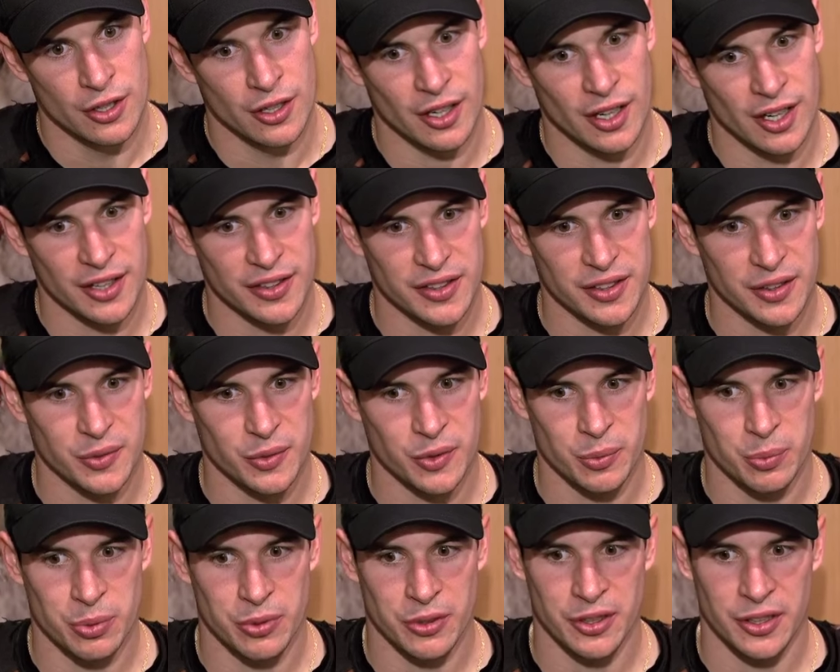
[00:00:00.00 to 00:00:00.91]
I think
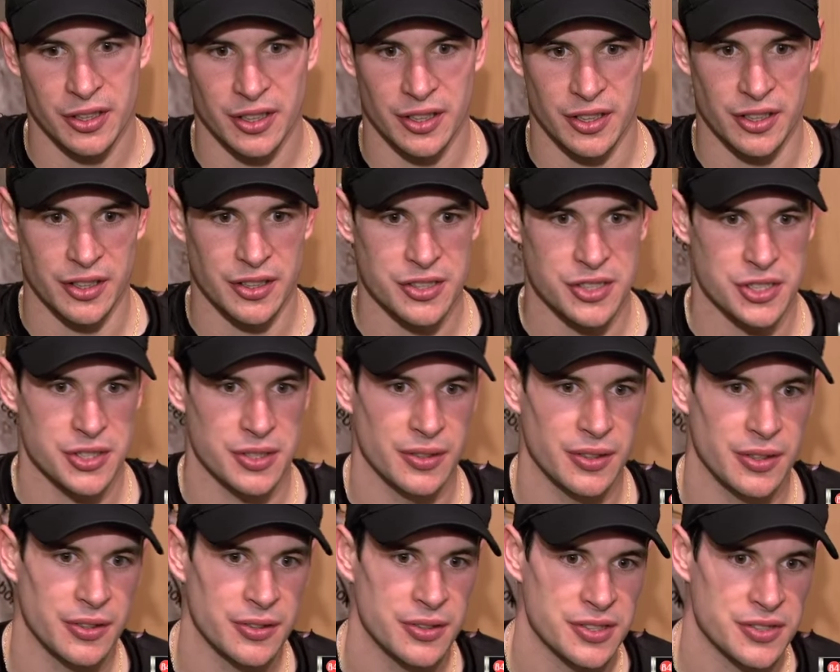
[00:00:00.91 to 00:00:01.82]
we're pretty good,
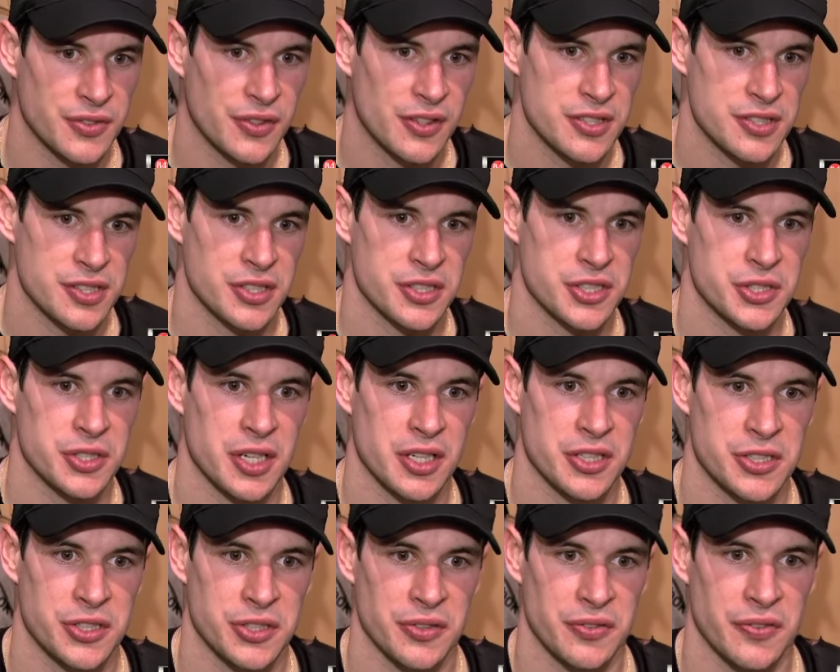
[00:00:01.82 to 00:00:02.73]
you know, as far as our
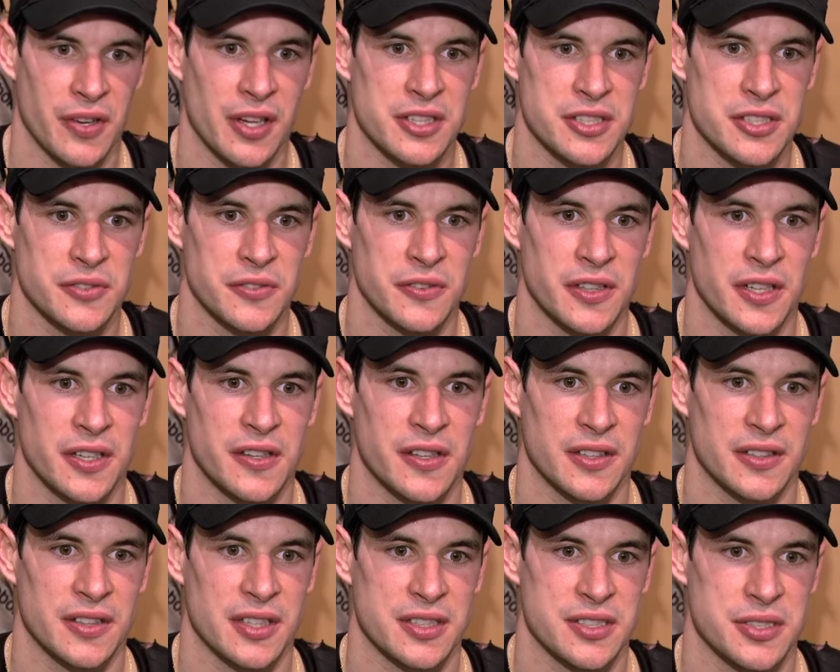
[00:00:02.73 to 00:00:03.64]
structure defensively. I
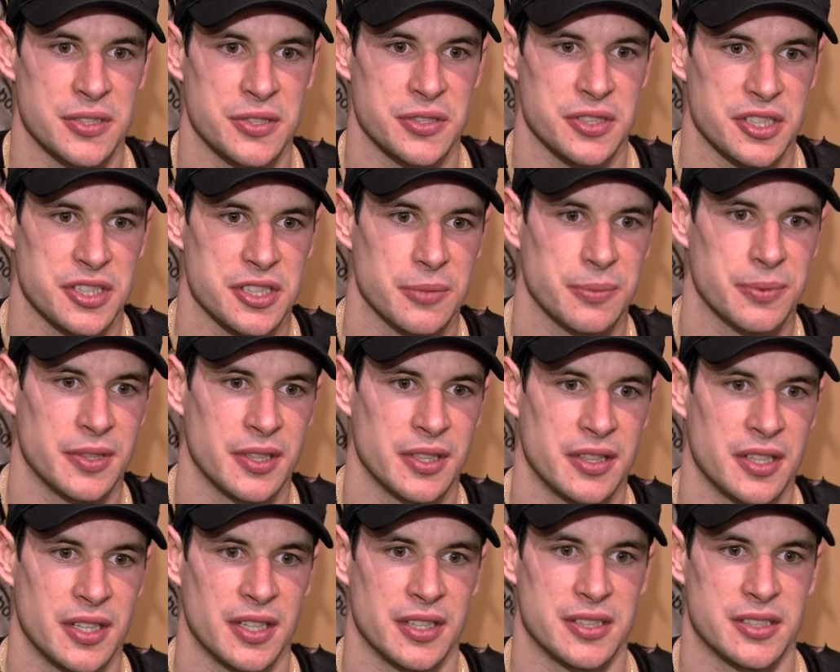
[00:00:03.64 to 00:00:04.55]
think that's usually something
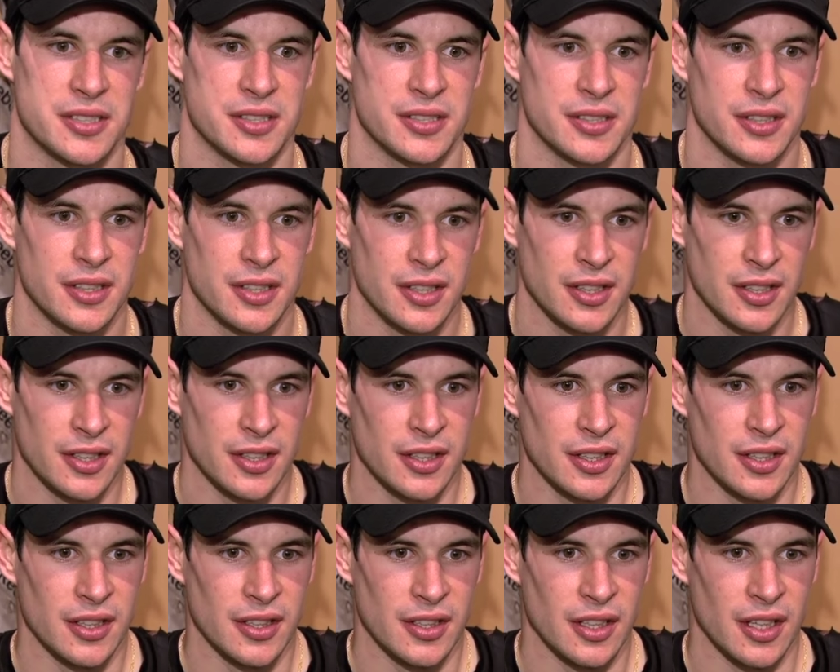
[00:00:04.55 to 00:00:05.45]
that takes
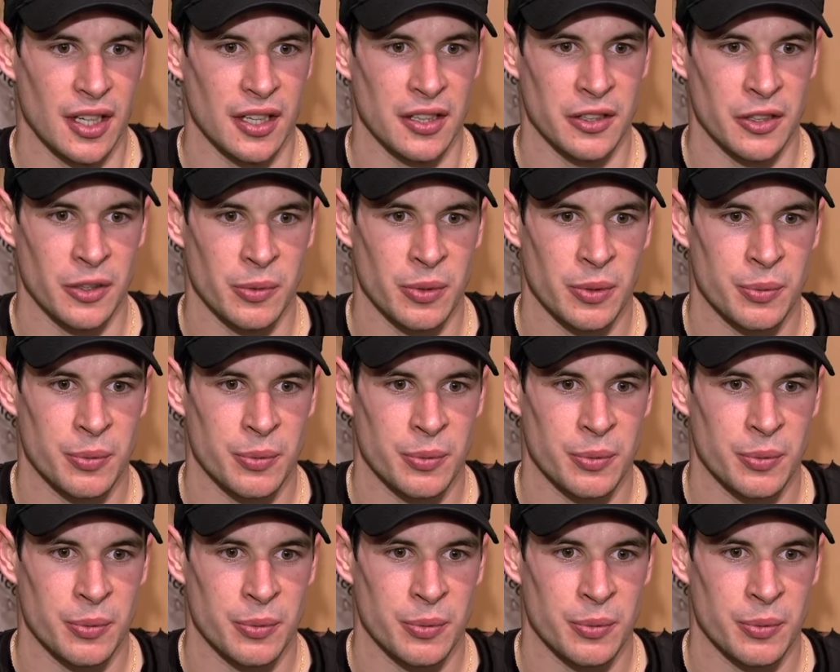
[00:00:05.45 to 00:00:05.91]
a little